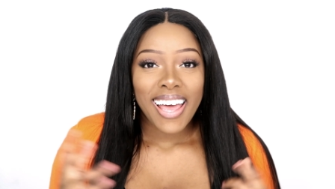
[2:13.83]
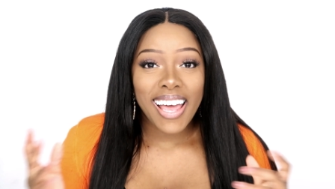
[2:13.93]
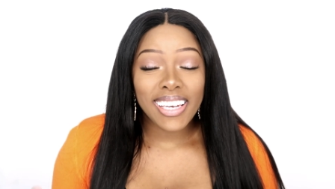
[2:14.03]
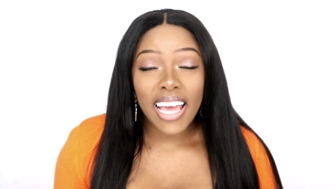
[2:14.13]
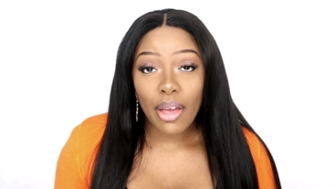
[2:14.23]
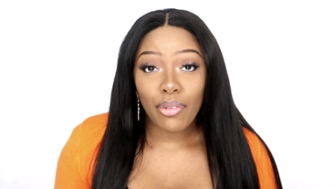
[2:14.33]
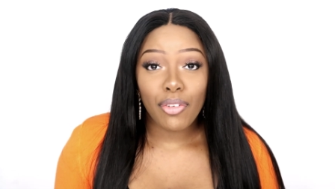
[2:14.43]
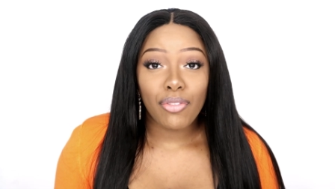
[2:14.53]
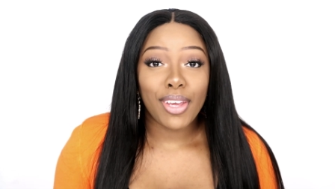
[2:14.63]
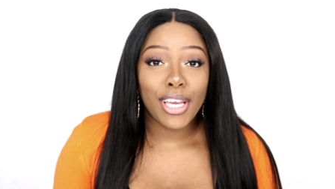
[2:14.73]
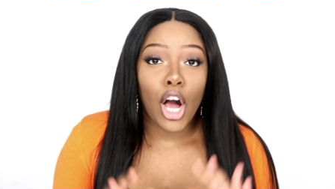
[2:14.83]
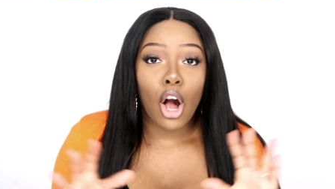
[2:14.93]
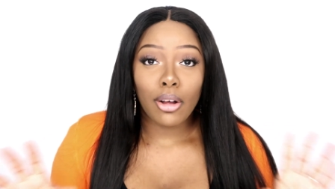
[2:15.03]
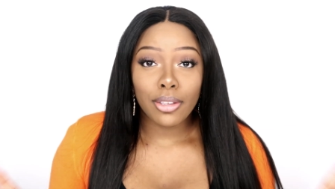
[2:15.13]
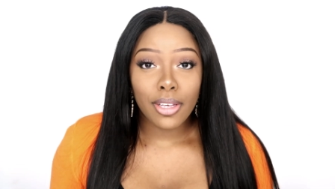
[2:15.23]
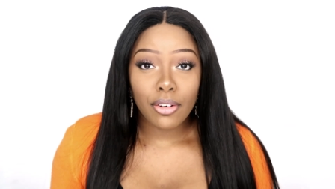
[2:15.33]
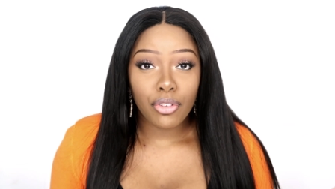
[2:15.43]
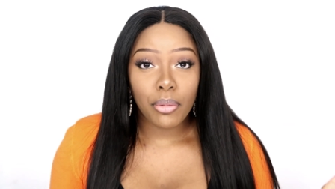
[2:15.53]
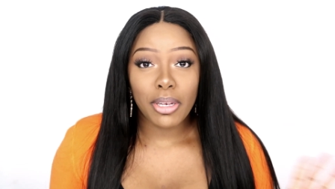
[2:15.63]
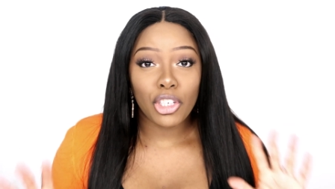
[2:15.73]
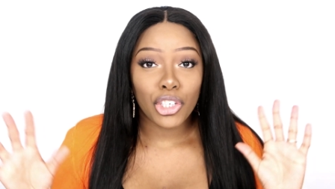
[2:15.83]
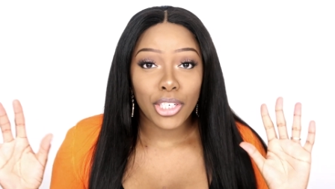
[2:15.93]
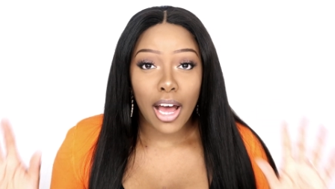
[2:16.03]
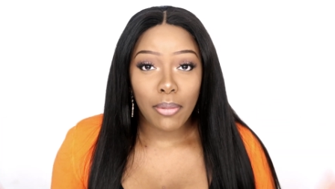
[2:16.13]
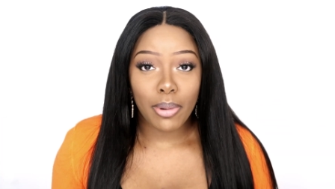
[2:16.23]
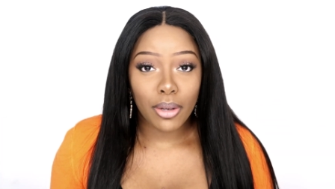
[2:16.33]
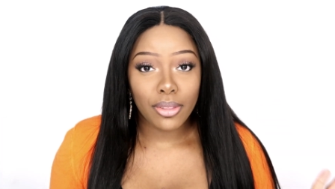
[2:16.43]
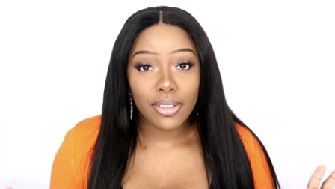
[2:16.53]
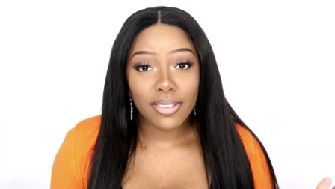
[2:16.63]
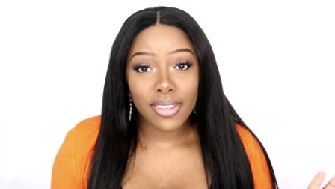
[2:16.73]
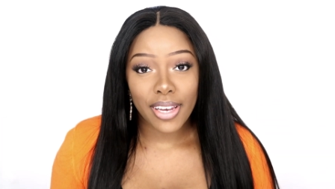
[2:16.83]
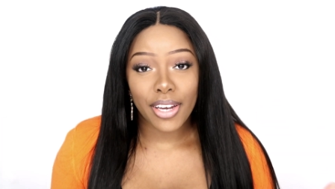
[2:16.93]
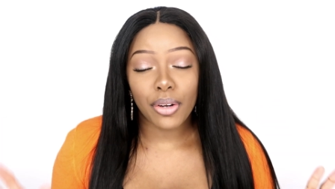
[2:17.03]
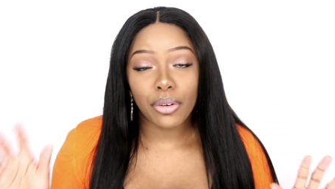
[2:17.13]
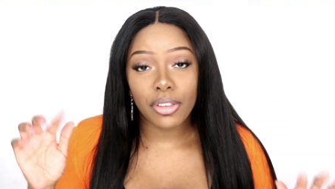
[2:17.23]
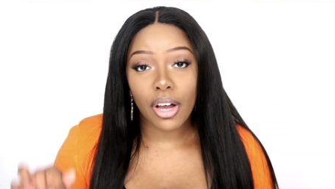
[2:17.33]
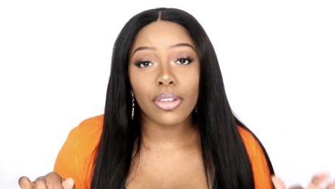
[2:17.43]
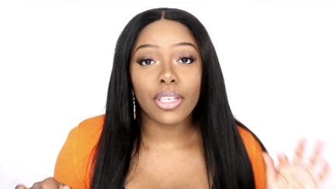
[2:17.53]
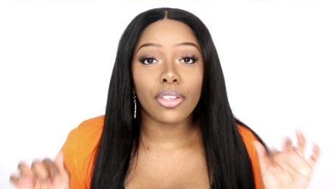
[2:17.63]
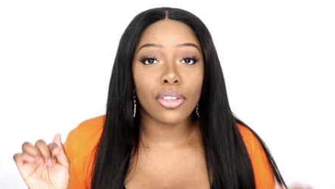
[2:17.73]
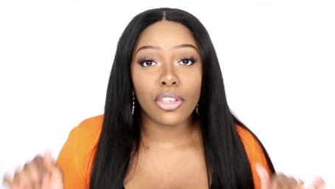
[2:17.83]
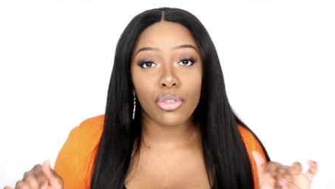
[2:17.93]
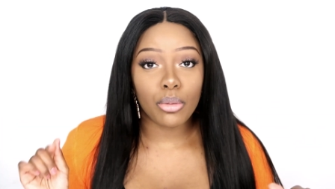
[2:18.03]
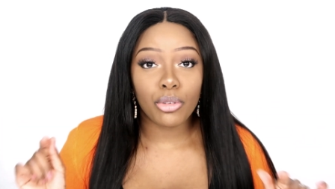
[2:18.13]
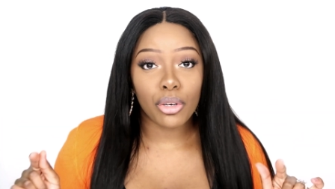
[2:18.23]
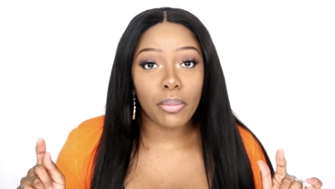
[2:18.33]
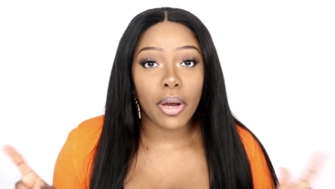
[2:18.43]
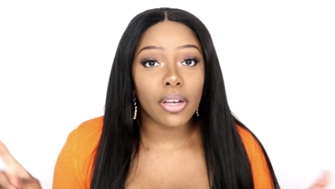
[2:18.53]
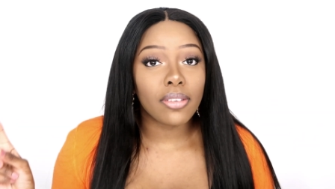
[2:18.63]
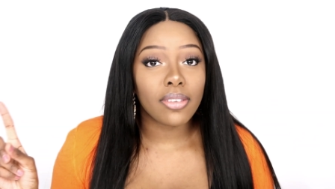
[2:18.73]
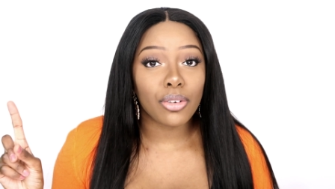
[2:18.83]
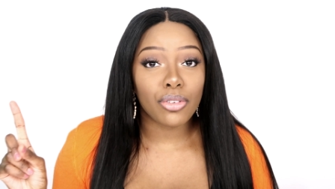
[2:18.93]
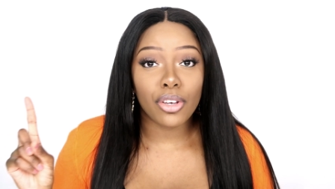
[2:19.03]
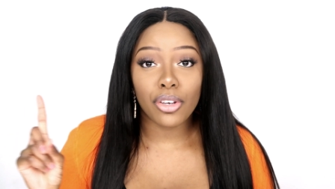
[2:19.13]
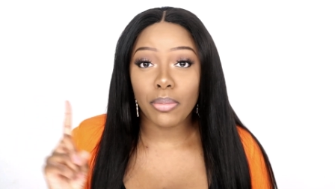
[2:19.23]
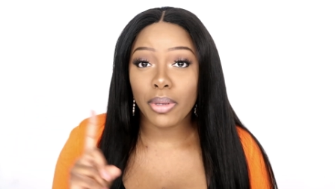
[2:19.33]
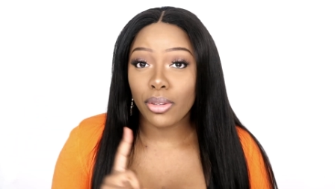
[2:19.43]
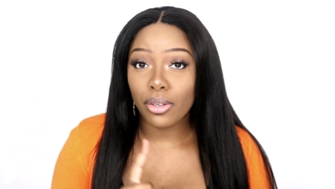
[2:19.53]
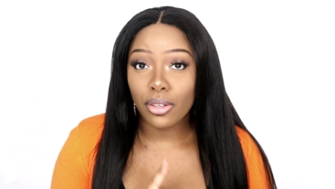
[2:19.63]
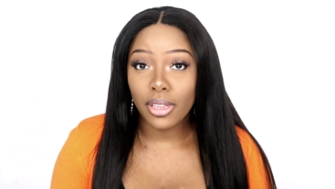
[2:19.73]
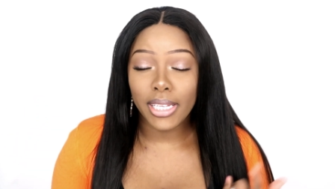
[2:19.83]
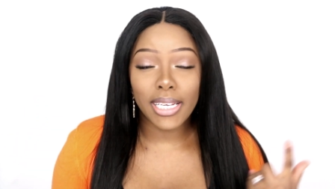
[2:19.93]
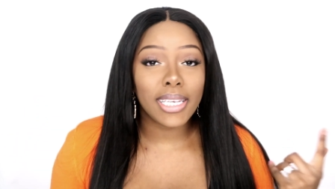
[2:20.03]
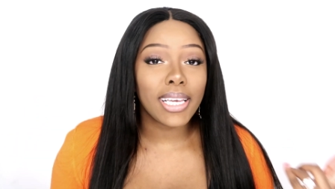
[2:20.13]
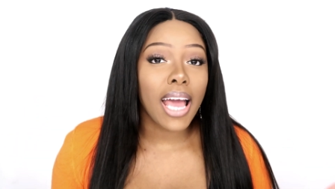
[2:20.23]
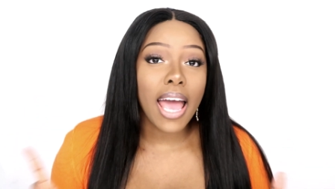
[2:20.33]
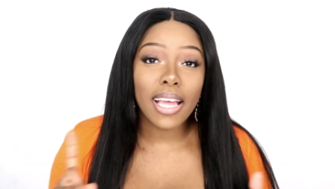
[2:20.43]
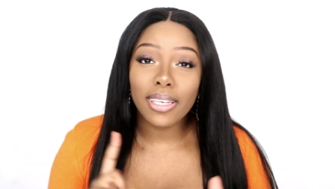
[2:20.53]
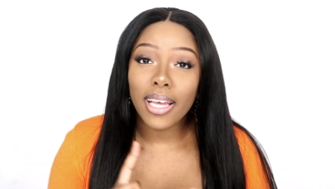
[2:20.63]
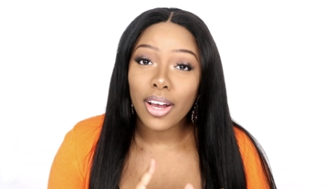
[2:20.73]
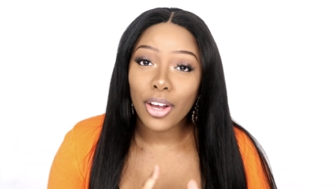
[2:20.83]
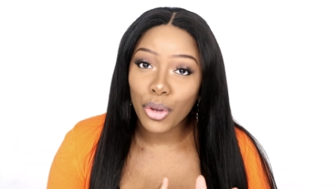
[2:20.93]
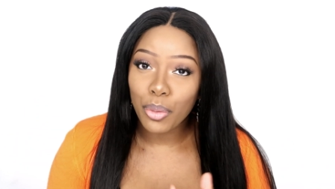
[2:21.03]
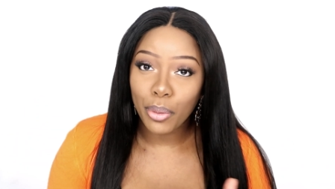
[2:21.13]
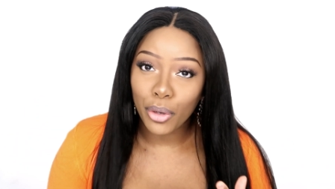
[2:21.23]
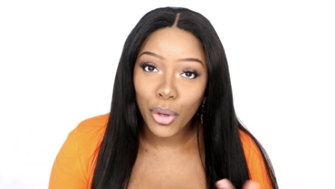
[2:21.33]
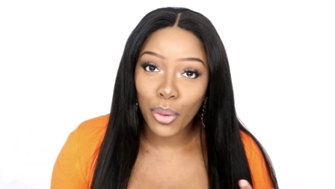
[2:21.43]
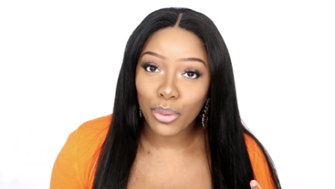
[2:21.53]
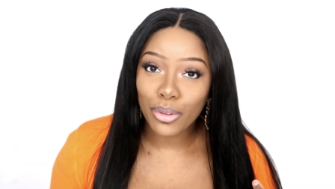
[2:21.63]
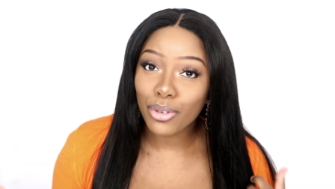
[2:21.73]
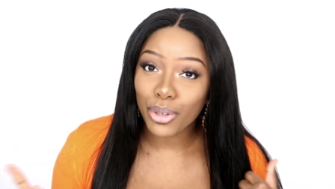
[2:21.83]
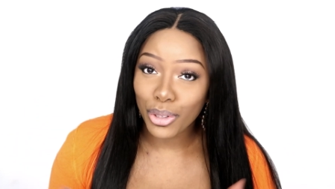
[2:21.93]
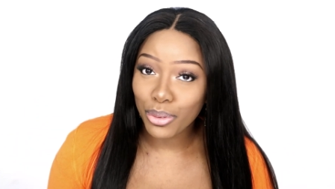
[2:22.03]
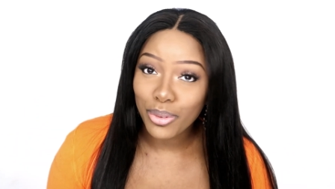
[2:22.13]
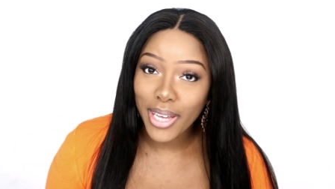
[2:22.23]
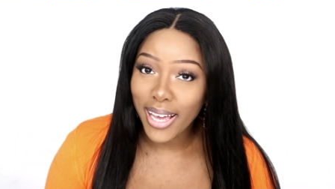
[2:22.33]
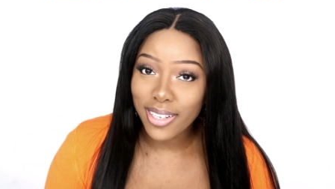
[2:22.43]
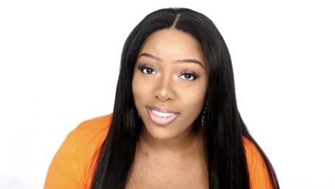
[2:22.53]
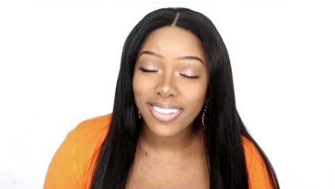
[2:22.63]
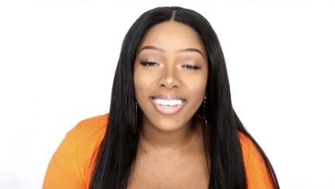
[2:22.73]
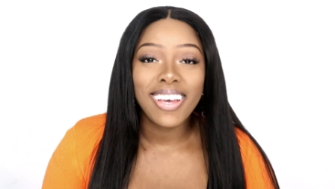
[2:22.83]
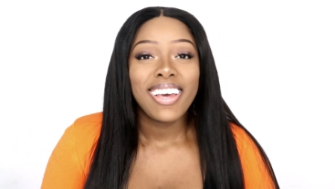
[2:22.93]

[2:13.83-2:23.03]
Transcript: And everything, all the information about this hair down in the description box. There's gonna be the link and a coupon code for you guys.